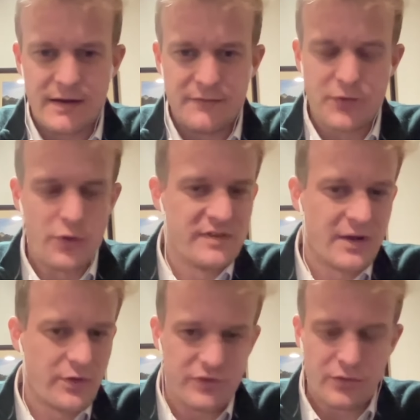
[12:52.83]
foreign
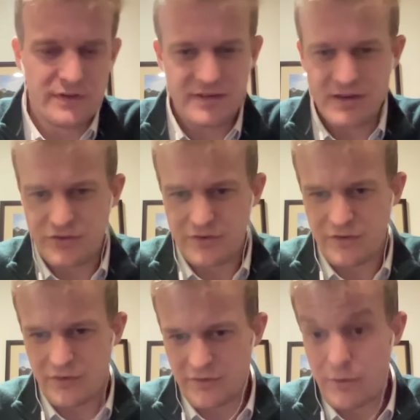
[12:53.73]
terrorist
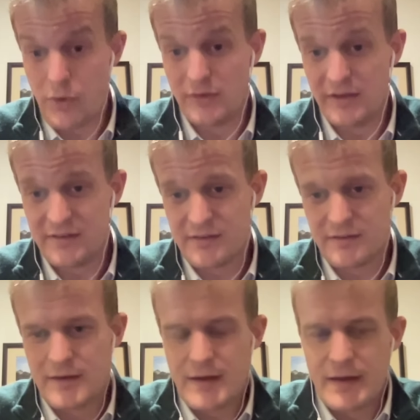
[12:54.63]
organizations on their own list.
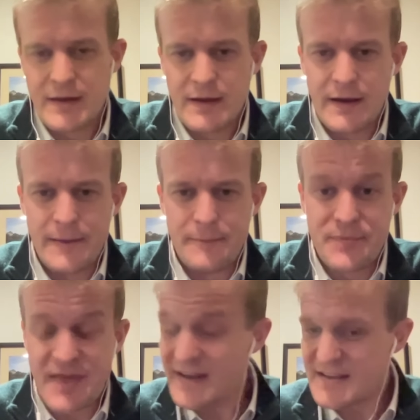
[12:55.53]

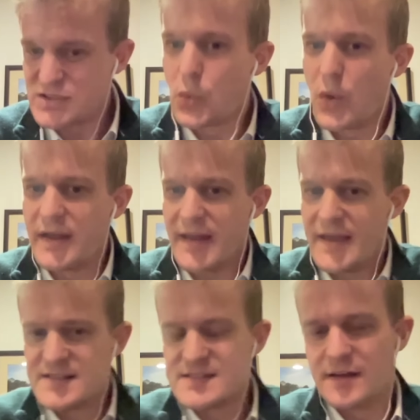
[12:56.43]
That is quite
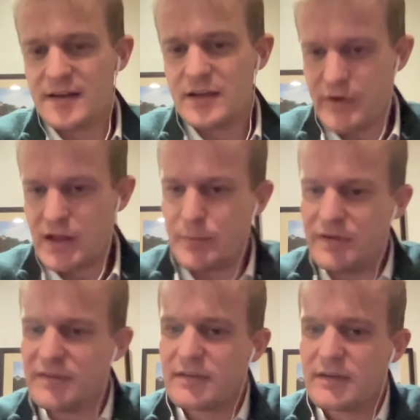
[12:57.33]
a stunning
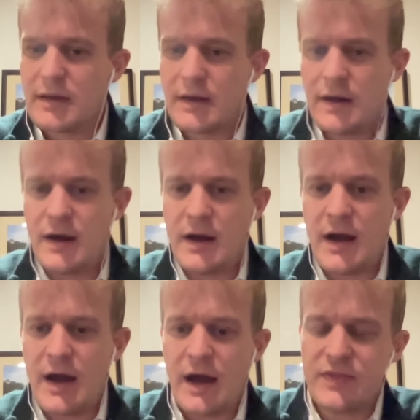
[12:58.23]
development,
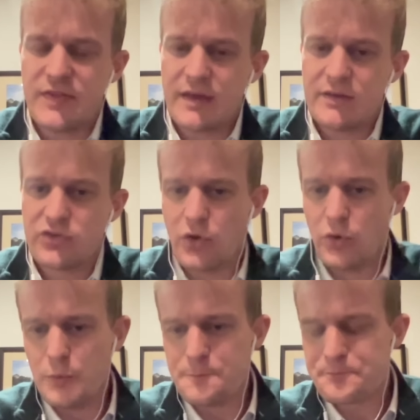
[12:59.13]
I think. So